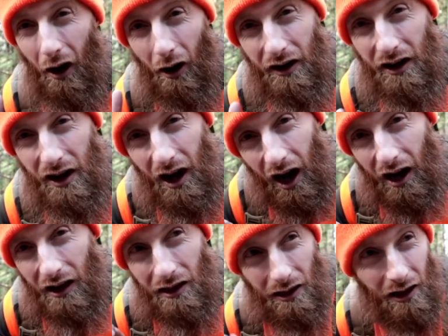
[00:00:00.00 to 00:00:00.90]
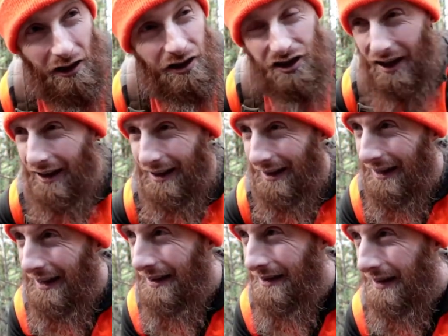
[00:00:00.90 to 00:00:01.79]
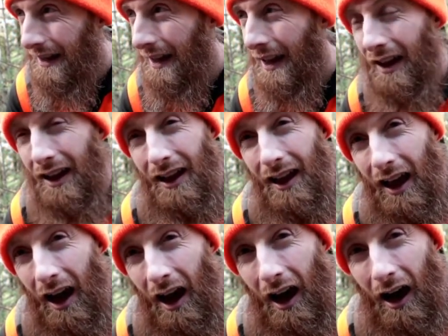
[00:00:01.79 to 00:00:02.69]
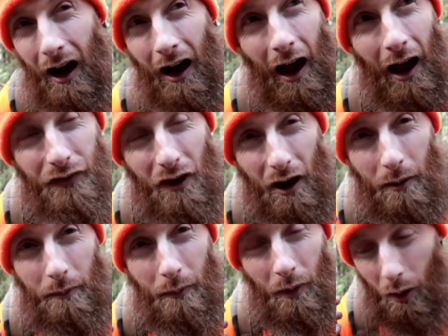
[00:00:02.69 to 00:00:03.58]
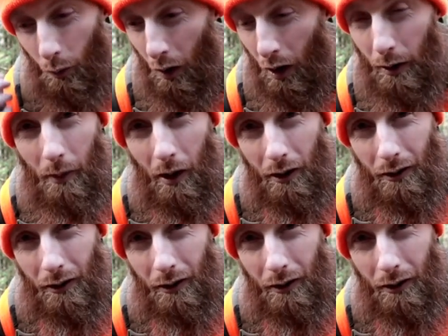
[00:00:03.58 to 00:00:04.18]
I've already got lunch at least. I've got a water